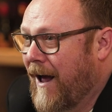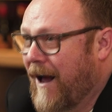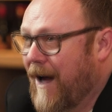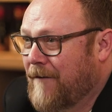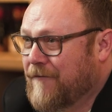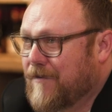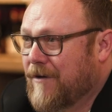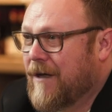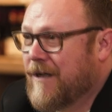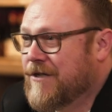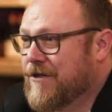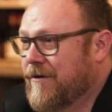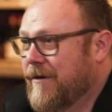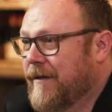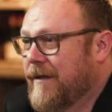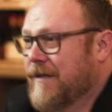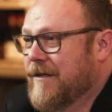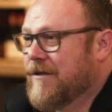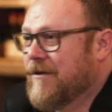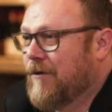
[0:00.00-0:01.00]
After
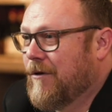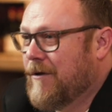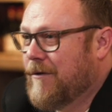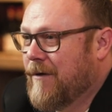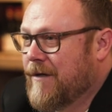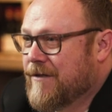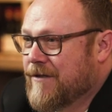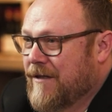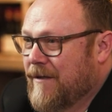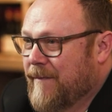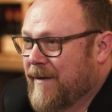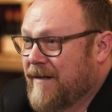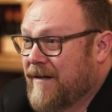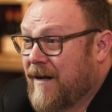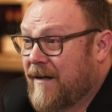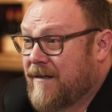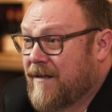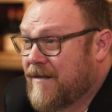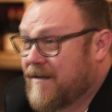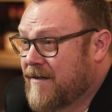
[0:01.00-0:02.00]
Australia's gold rush in the mid
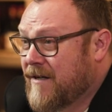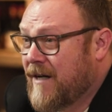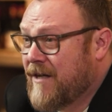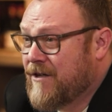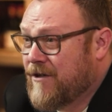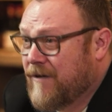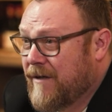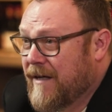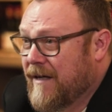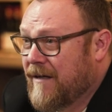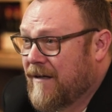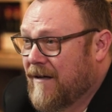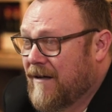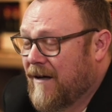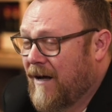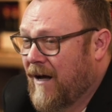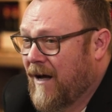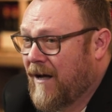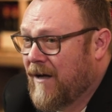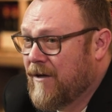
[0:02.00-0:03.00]
19th century,
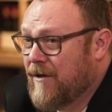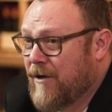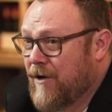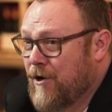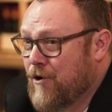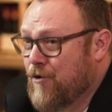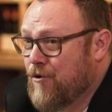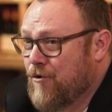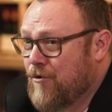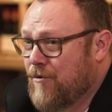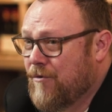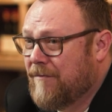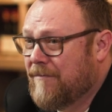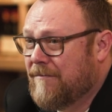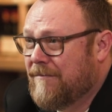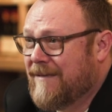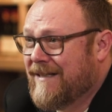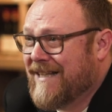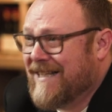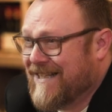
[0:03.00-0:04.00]
uh, new,
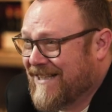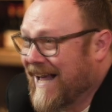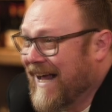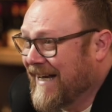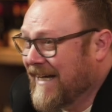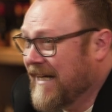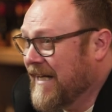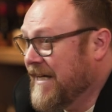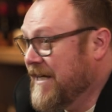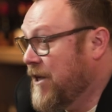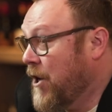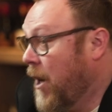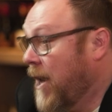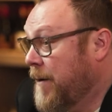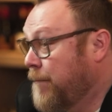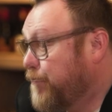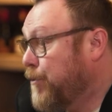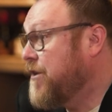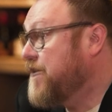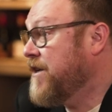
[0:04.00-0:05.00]
decidedly
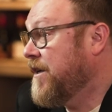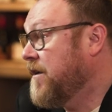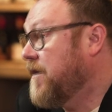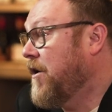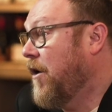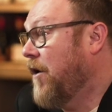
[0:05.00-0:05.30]
non prison